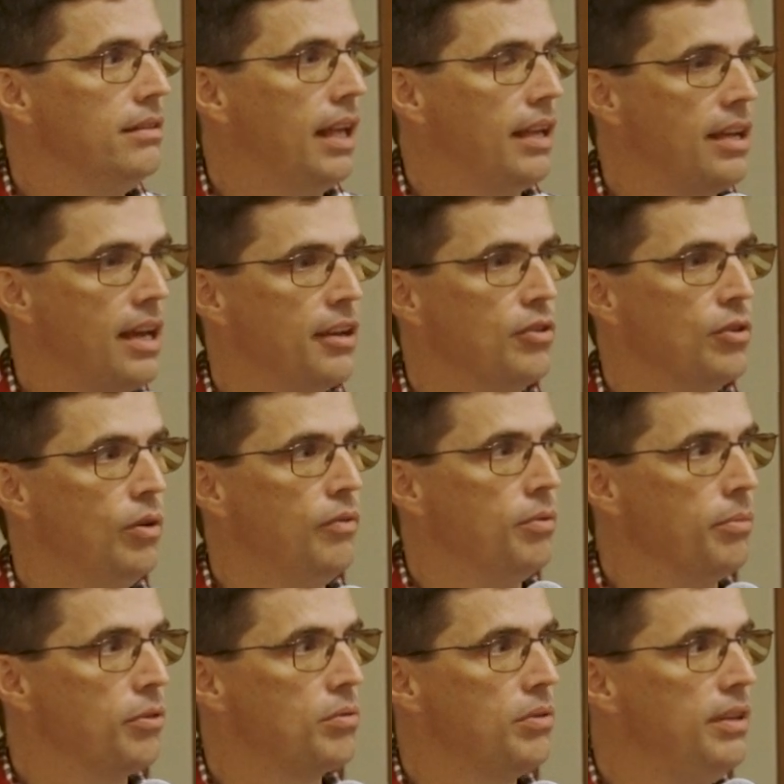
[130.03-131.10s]
they kind of grow
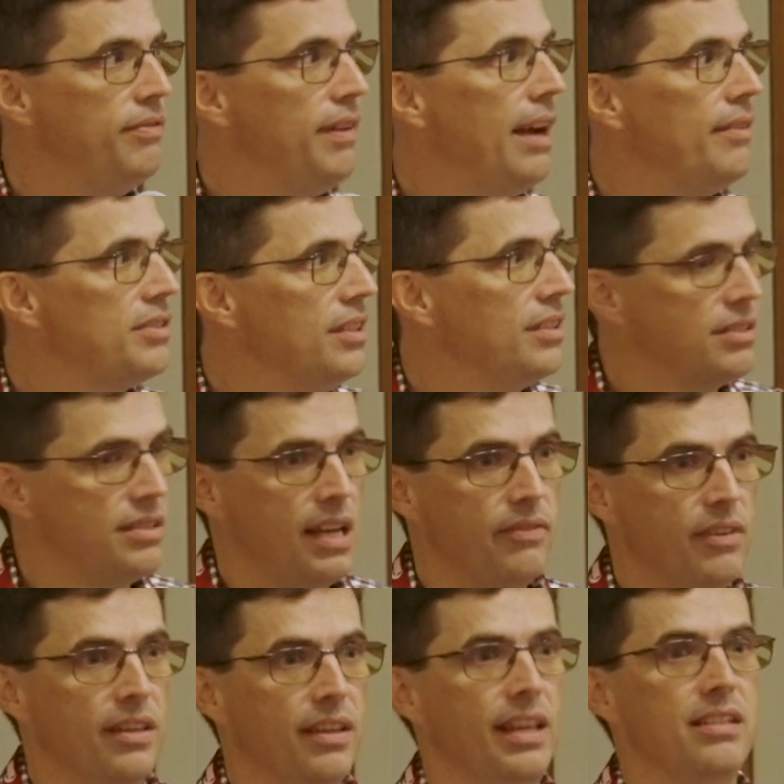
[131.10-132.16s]
from 3, 5, 6,
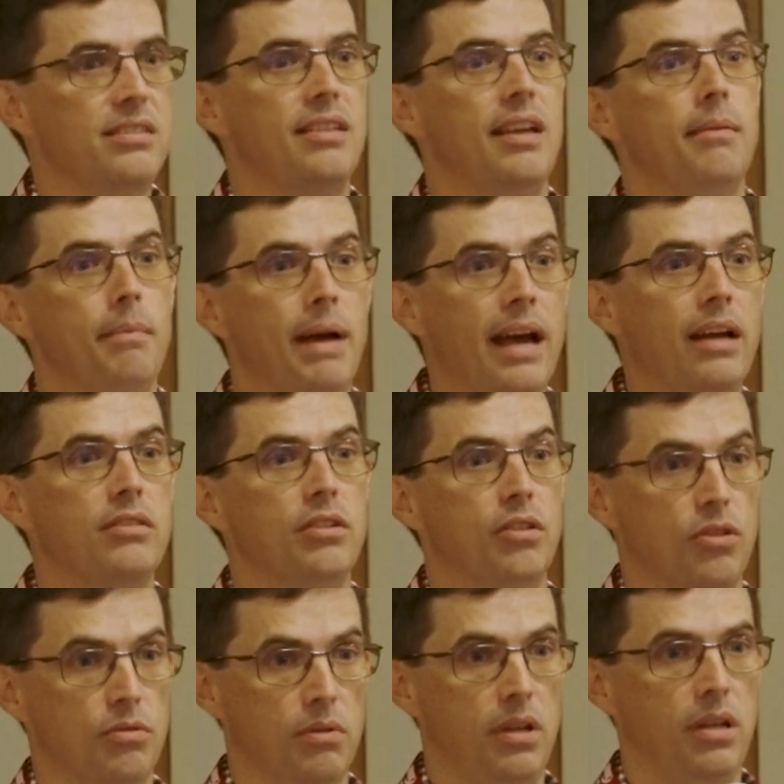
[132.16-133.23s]
7, and they step back to
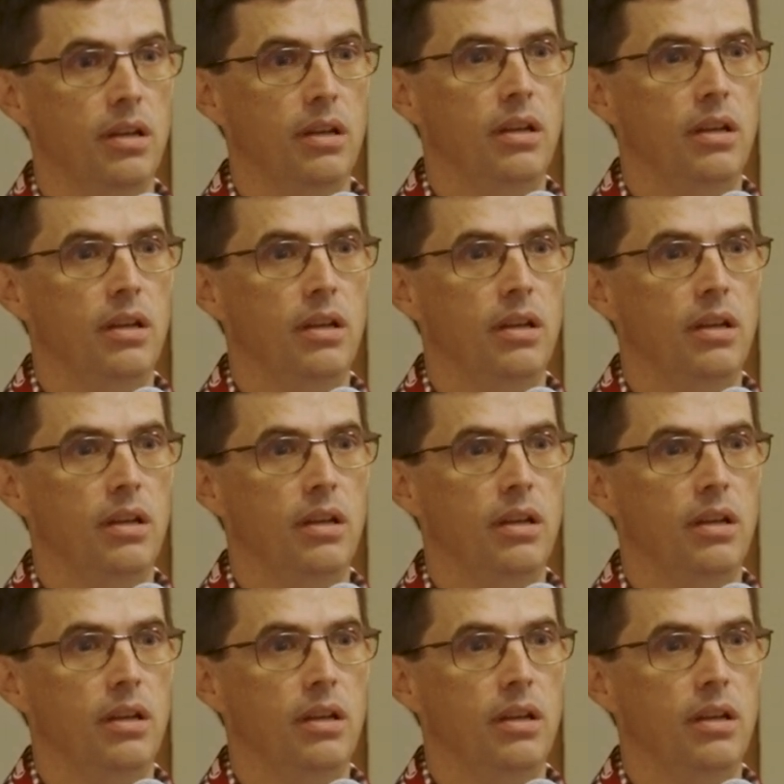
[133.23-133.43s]
3.